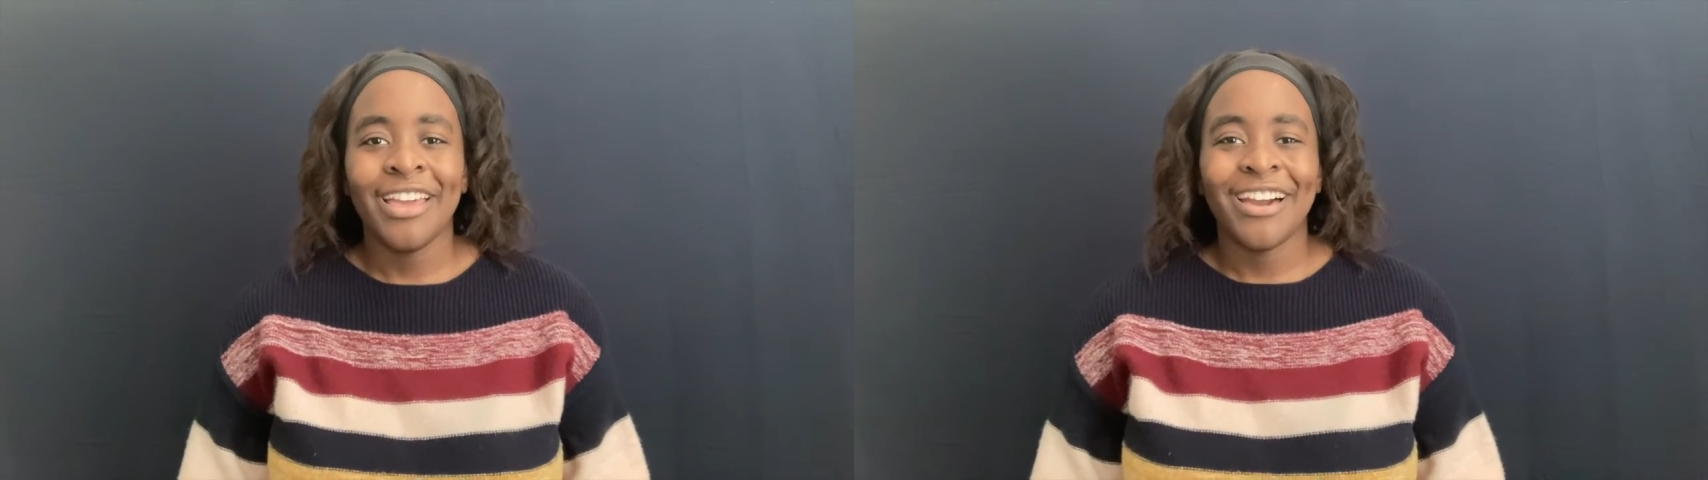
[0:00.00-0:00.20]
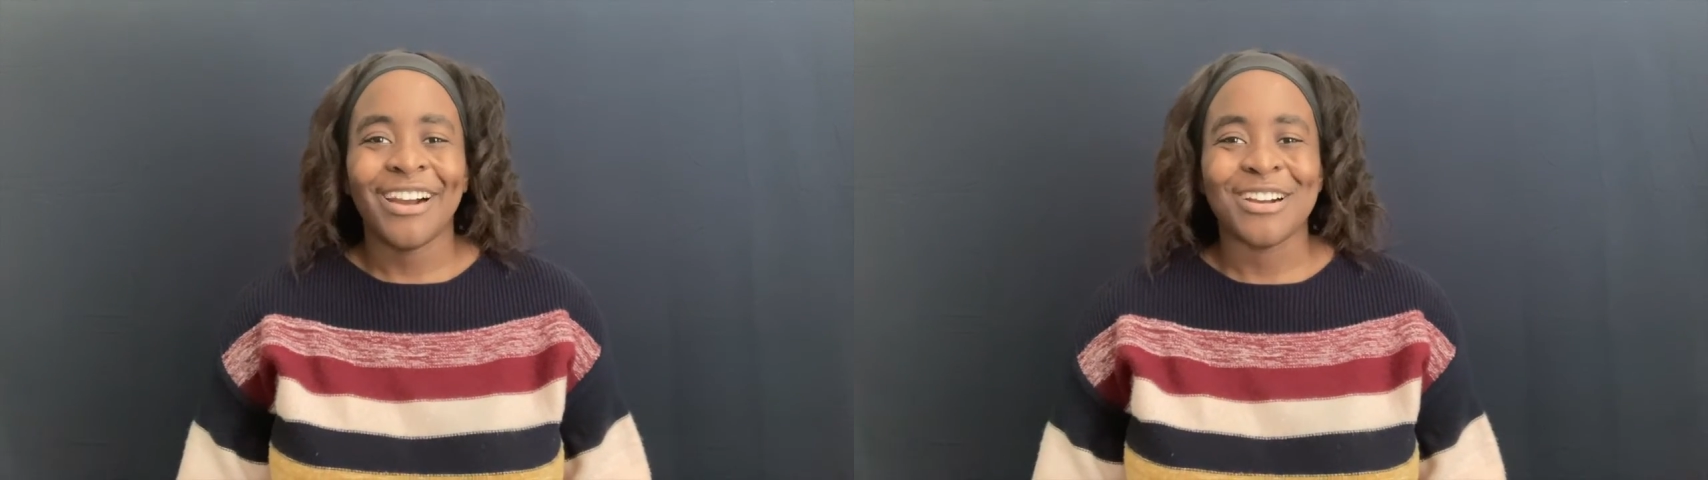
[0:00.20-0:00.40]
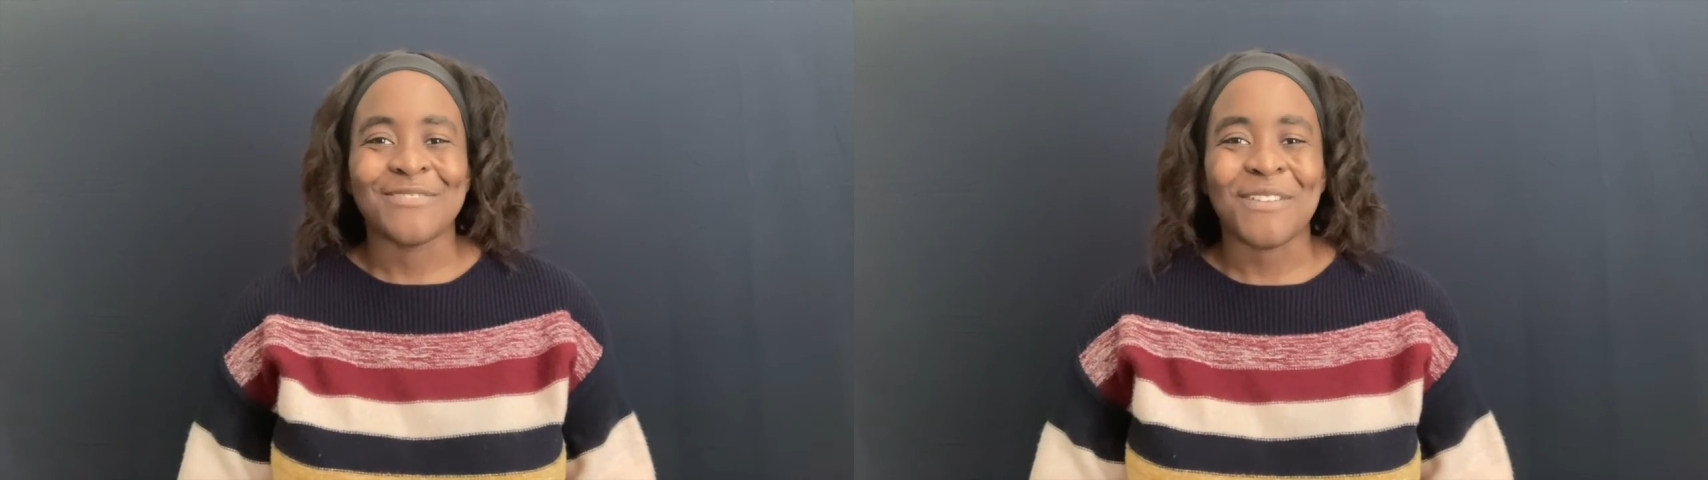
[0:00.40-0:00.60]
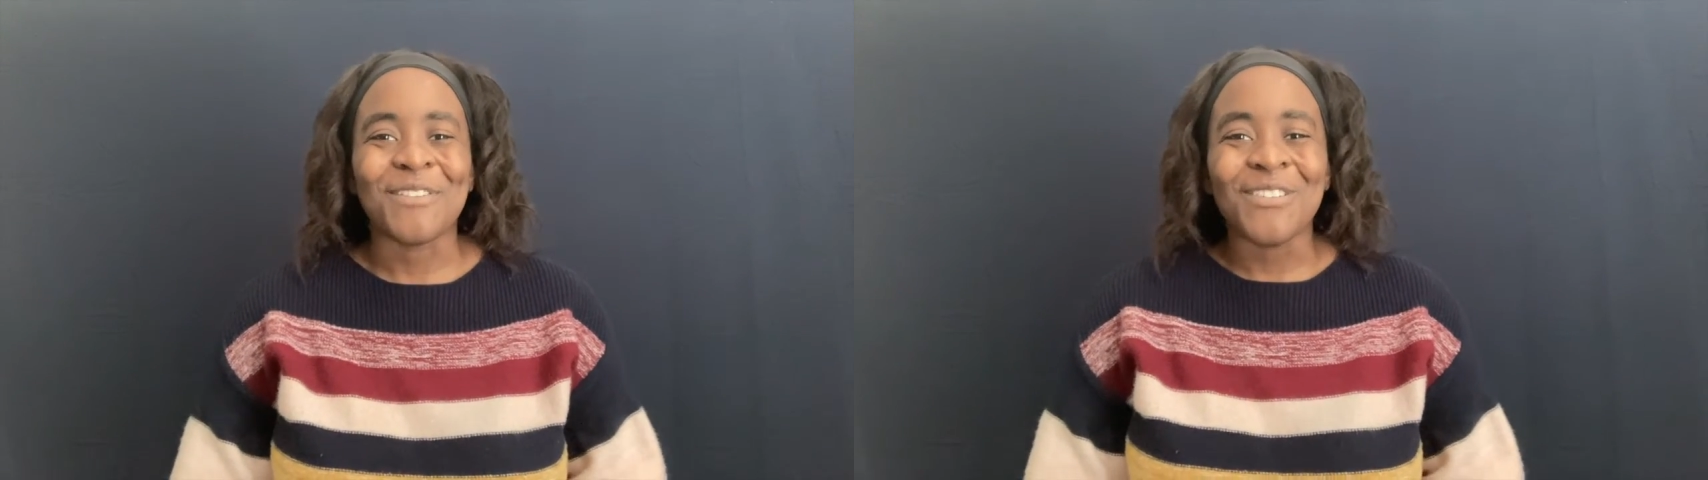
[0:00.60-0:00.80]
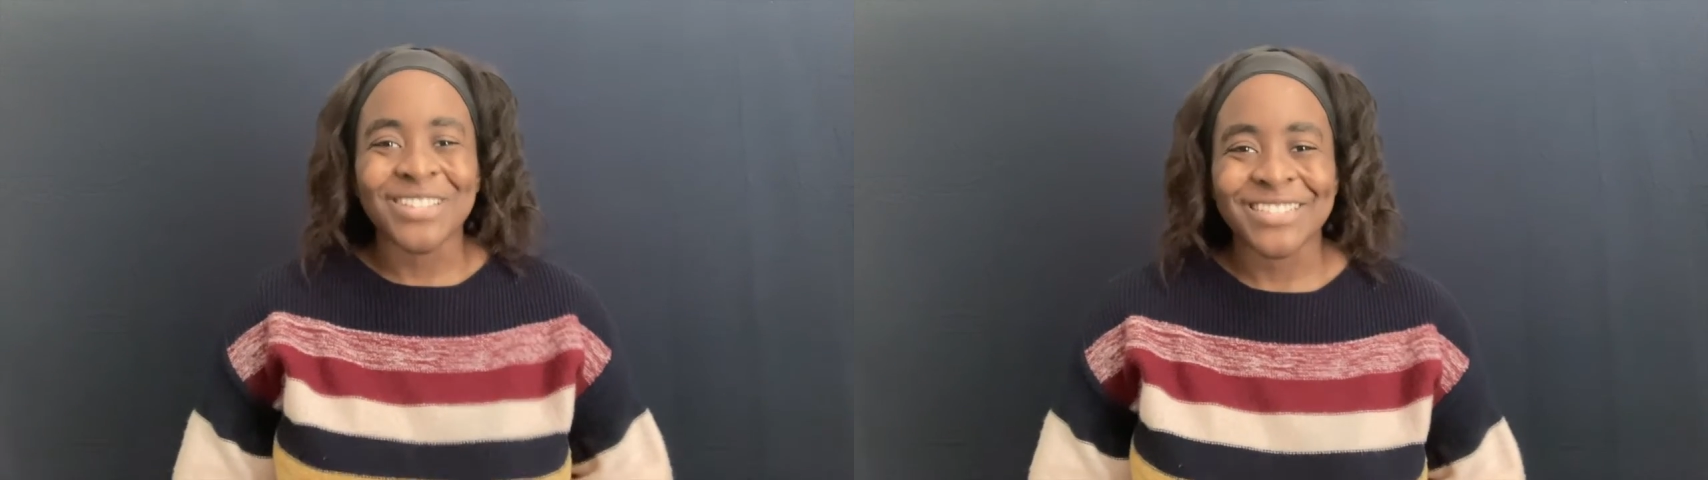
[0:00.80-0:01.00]
I'm
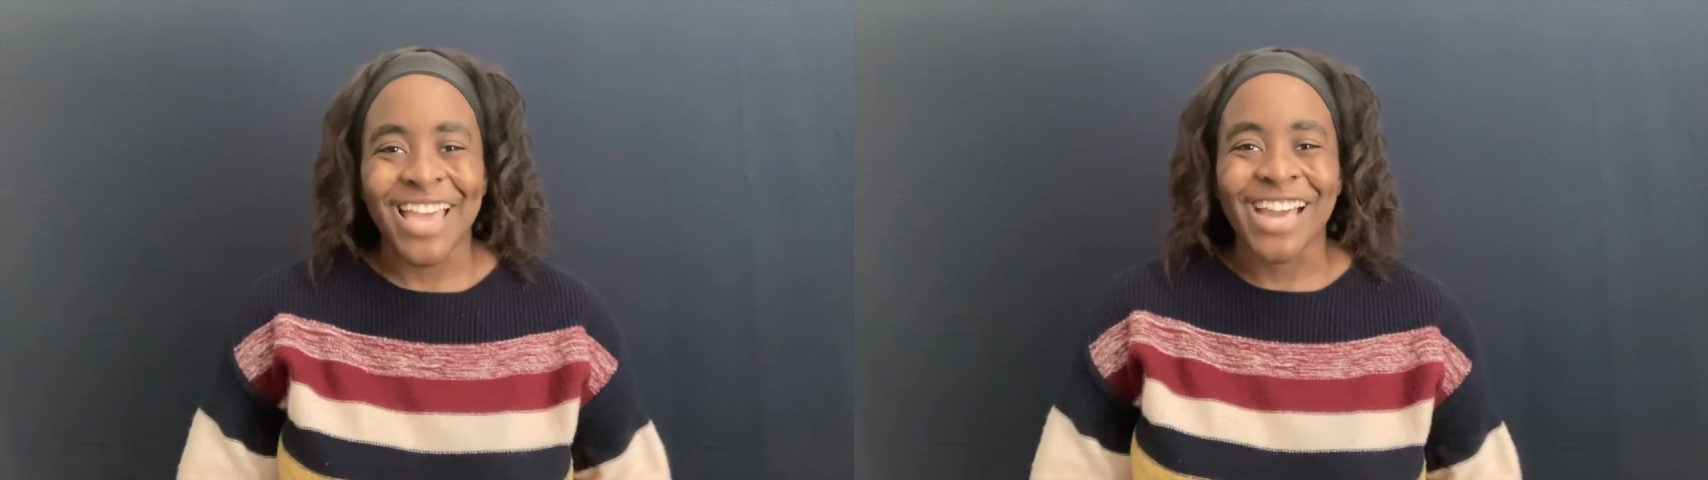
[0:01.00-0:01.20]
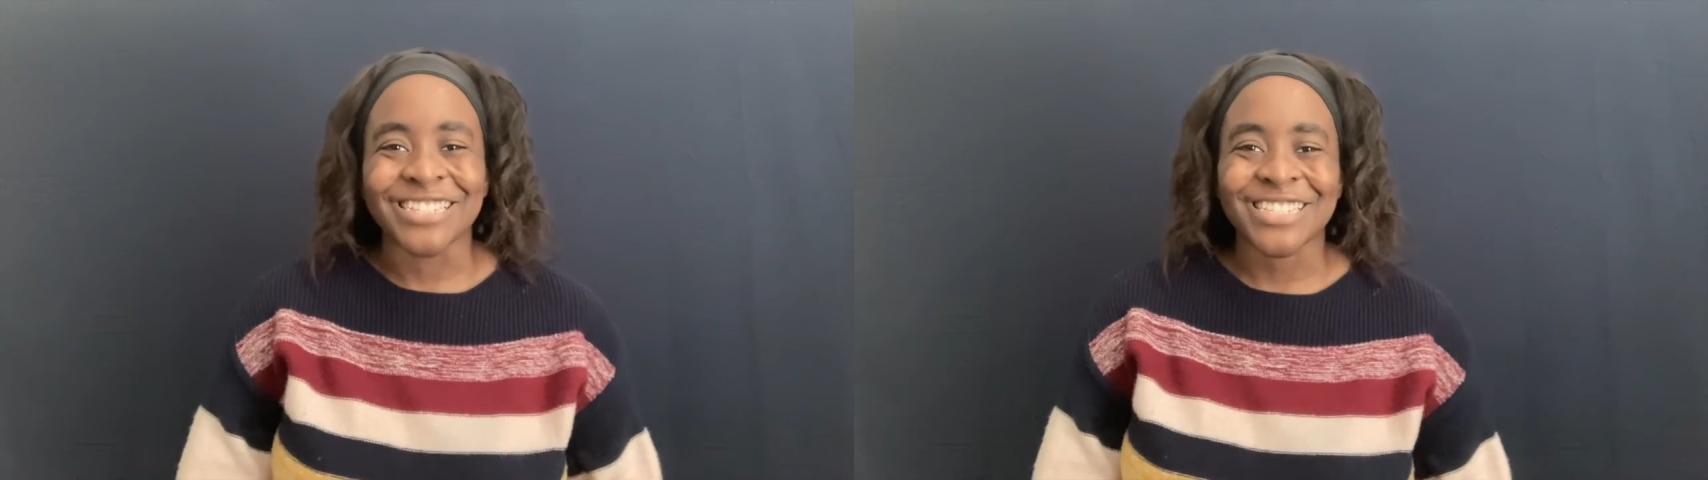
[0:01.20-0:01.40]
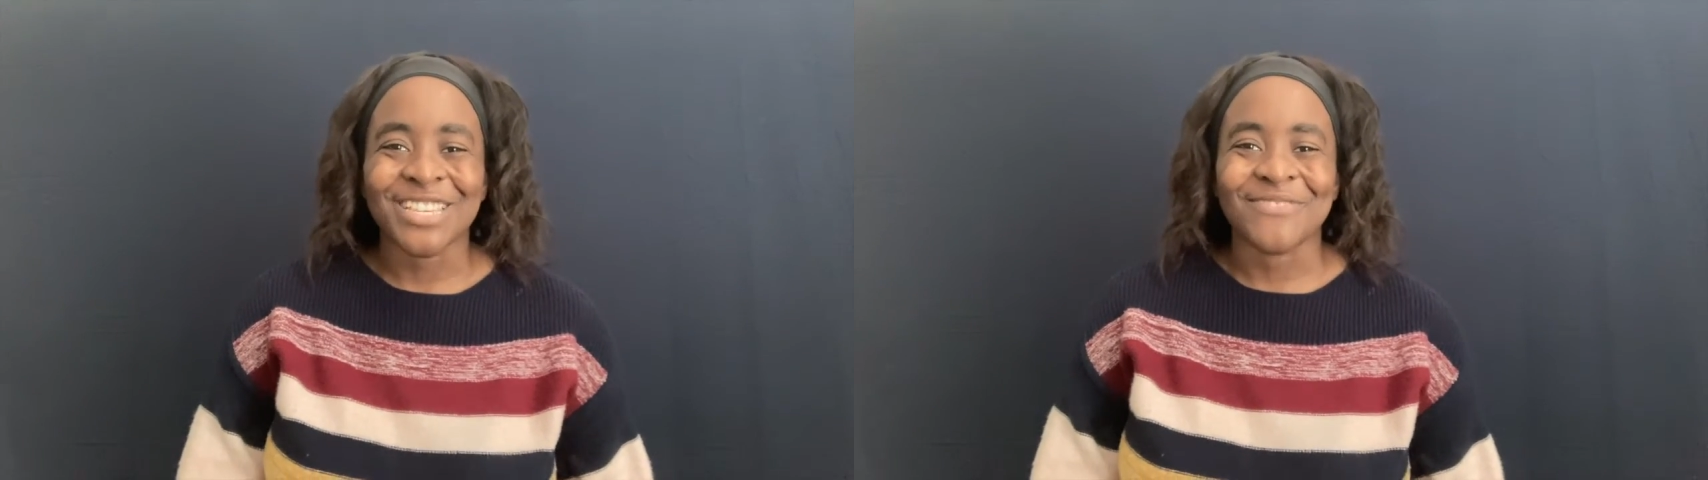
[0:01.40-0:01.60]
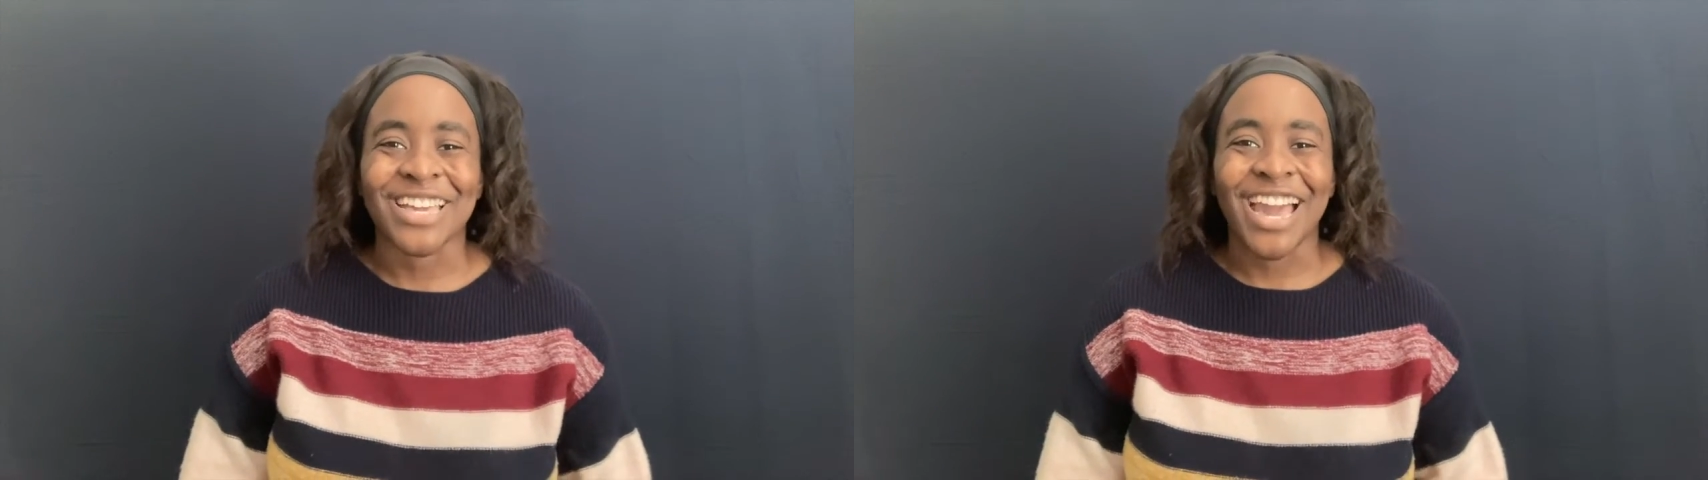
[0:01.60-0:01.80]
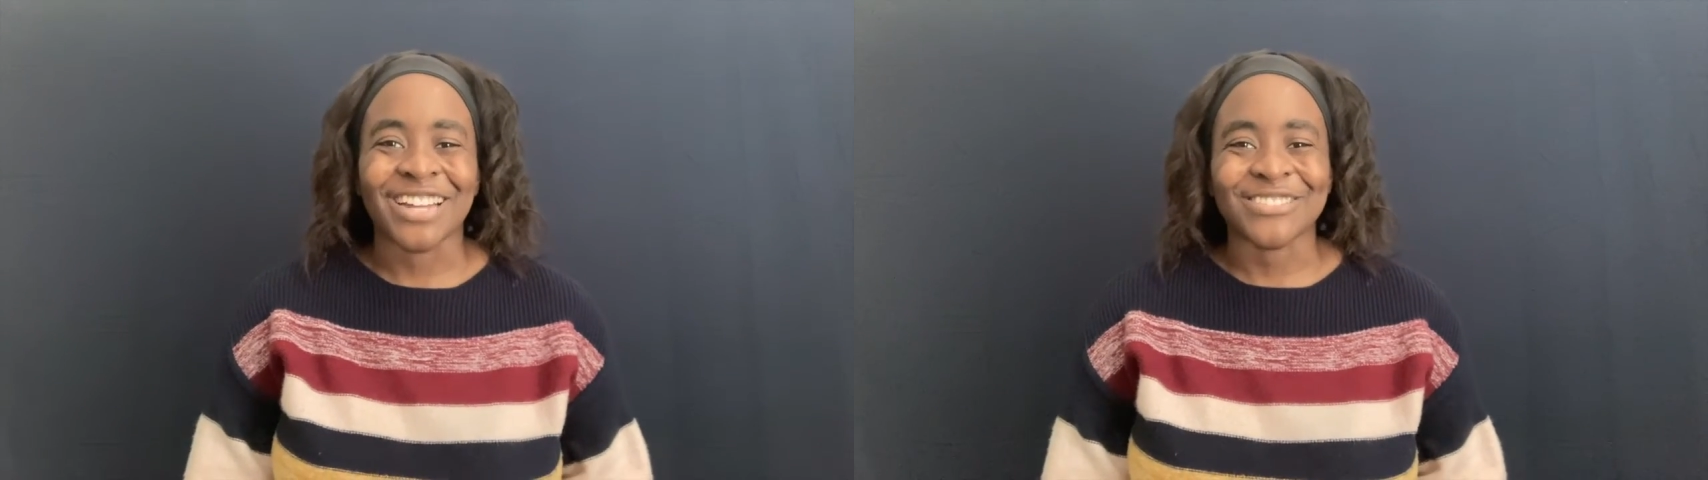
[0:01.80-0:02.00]
always asking
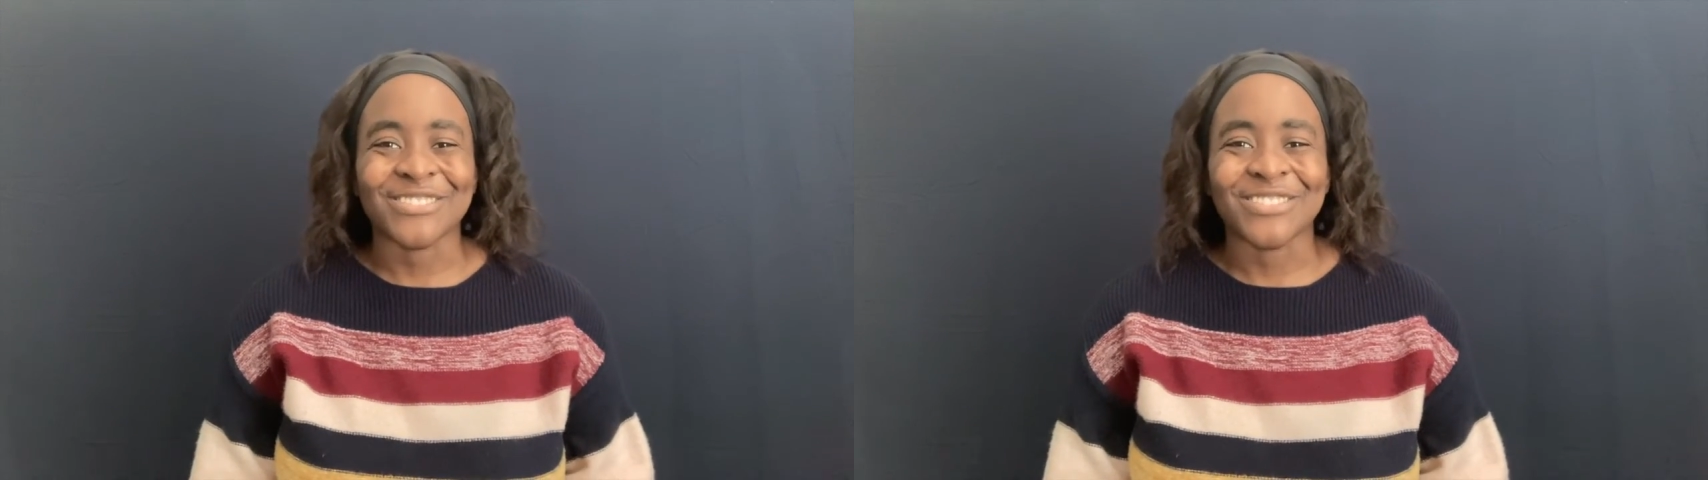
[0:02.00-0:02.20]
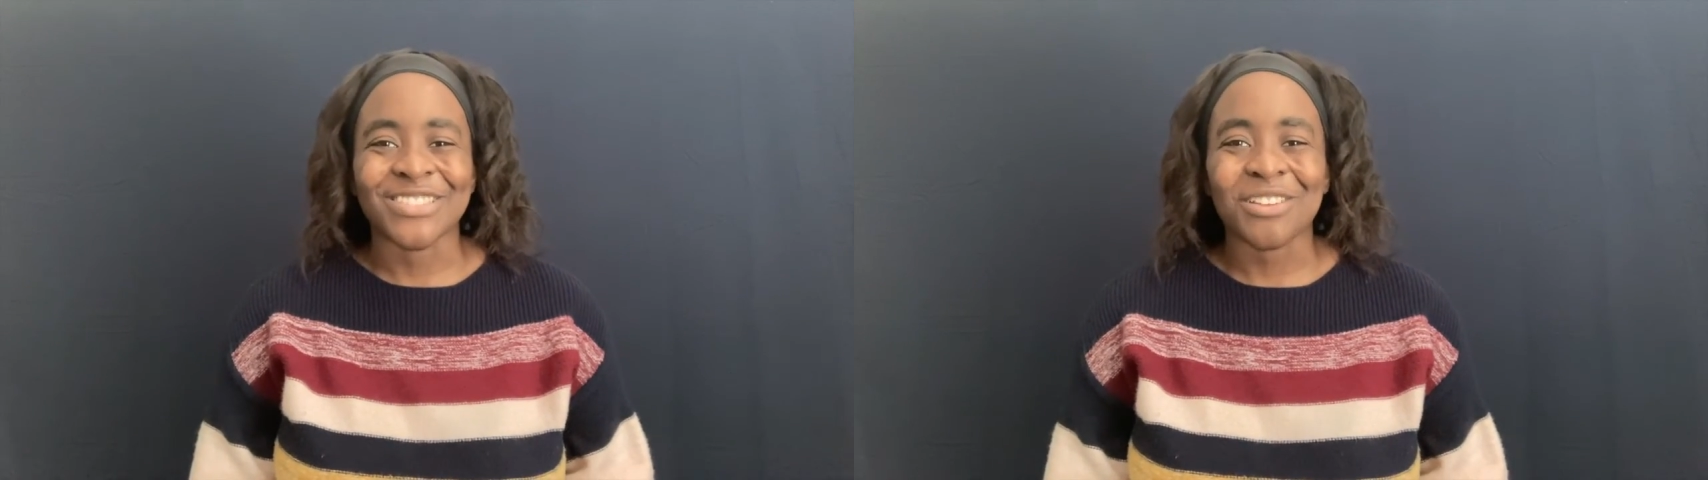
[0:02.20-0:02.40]
my actors,